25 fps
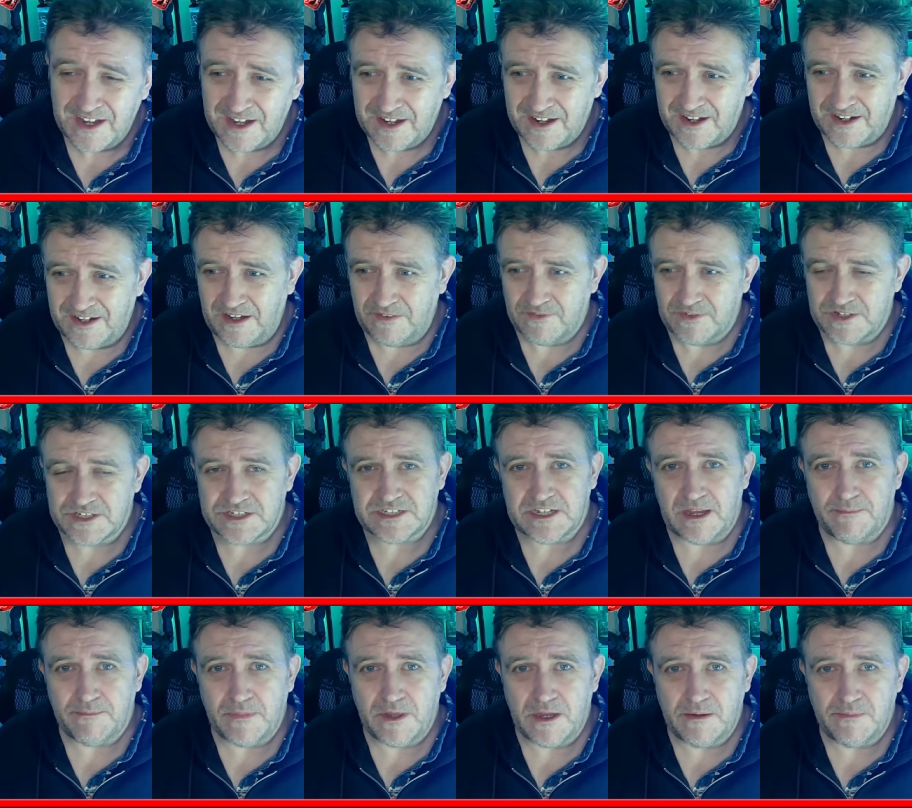And even
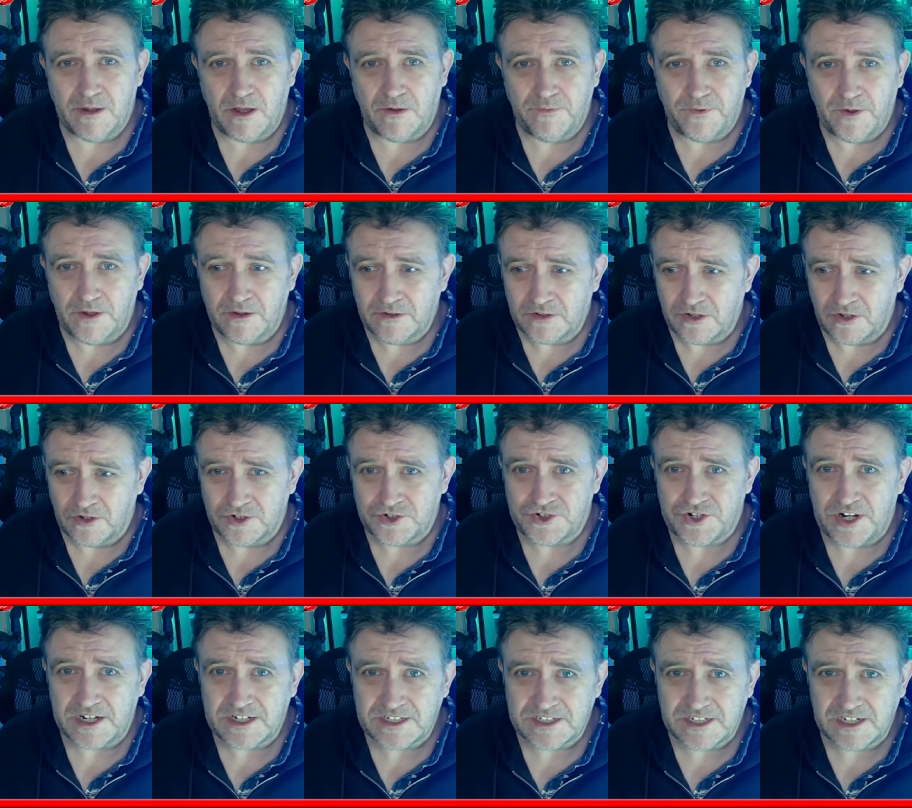some mobile phone
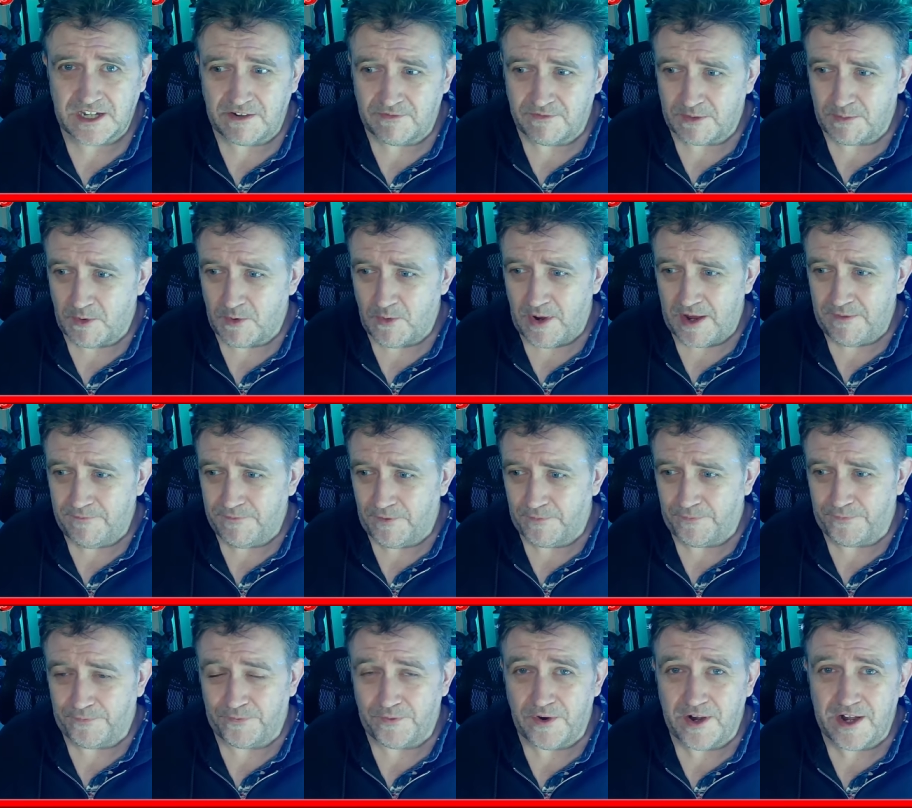contracts are giving them away for
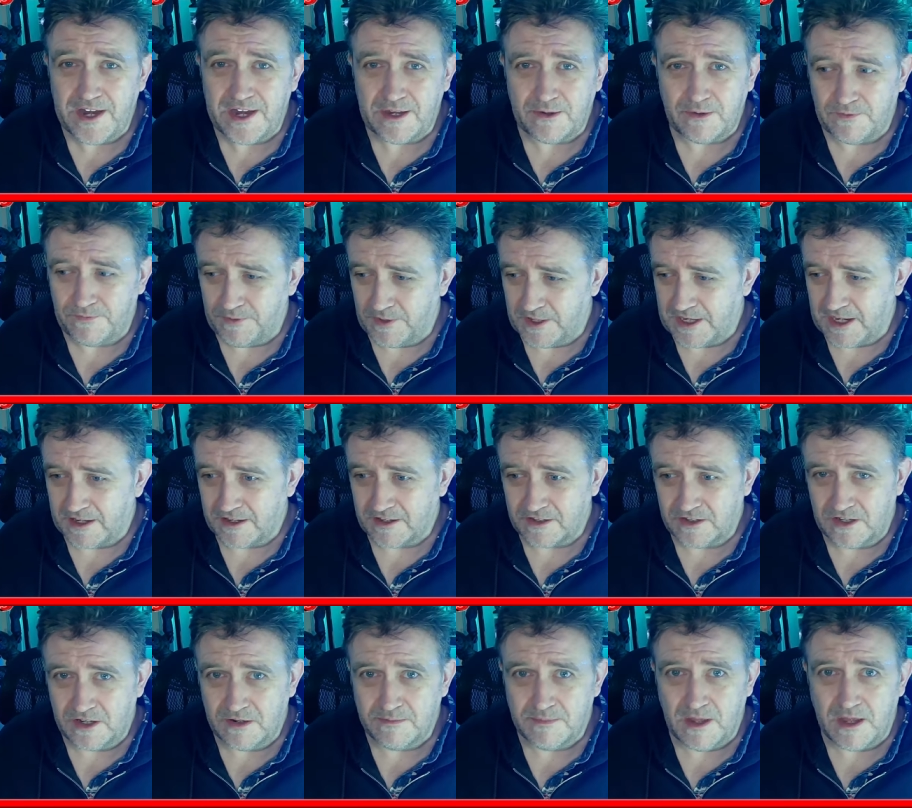free if you get a
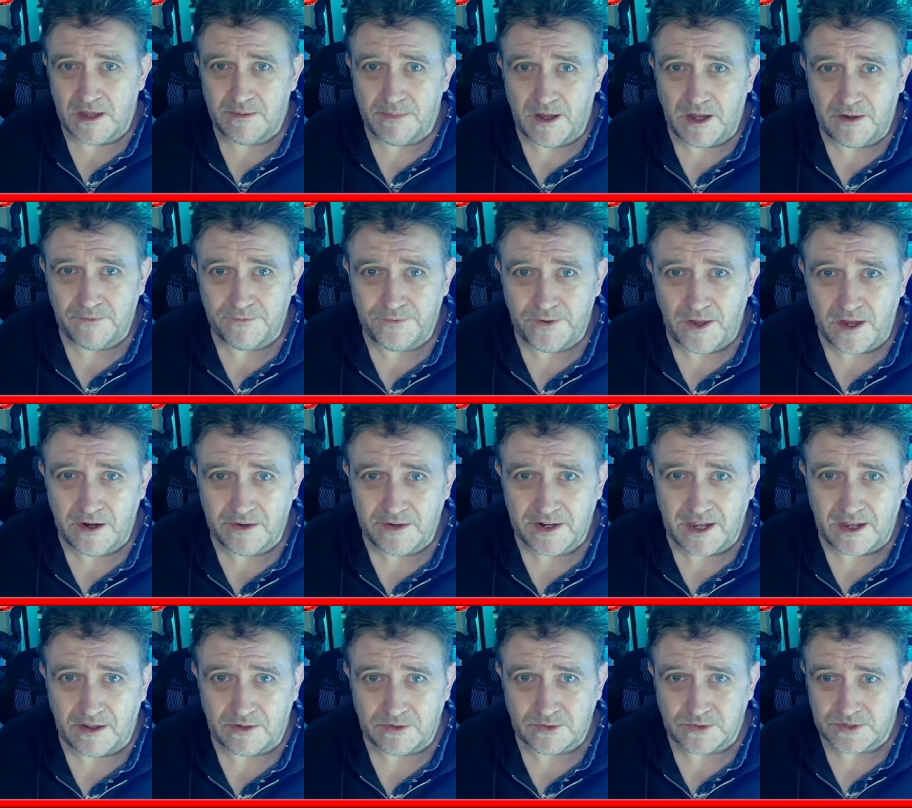new mobile phone
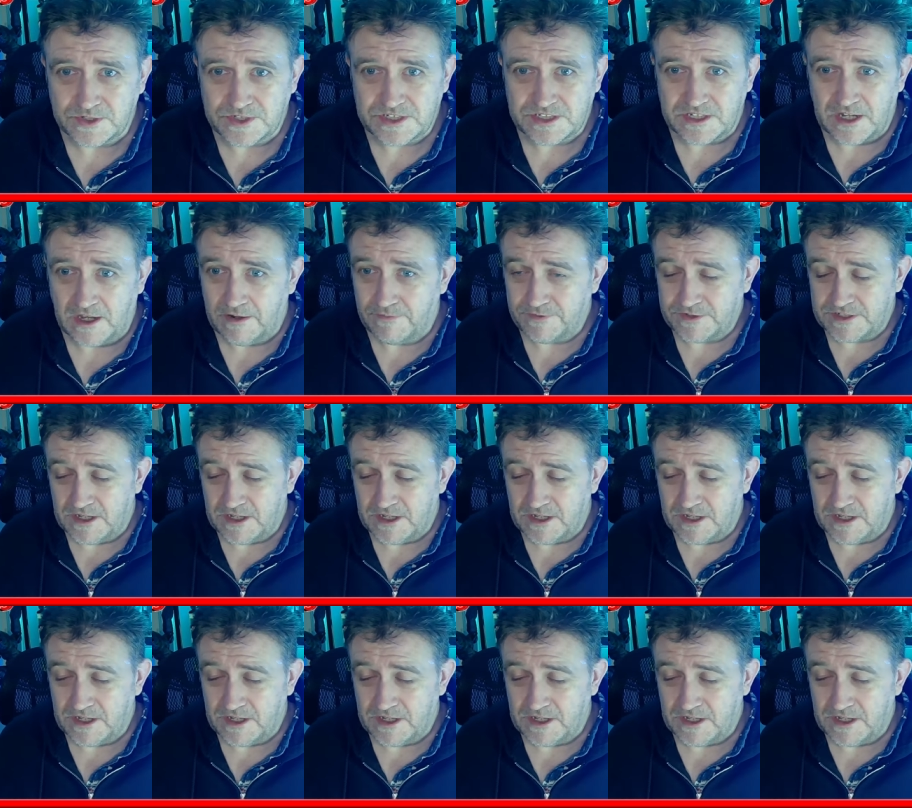out or stuff.